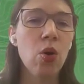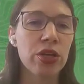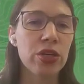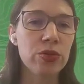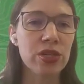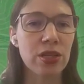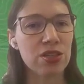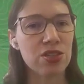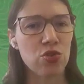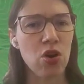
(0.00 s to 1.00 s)
or using
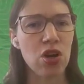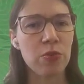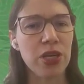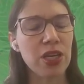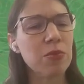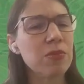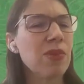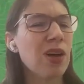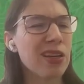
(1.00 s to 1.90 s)
the strong beam.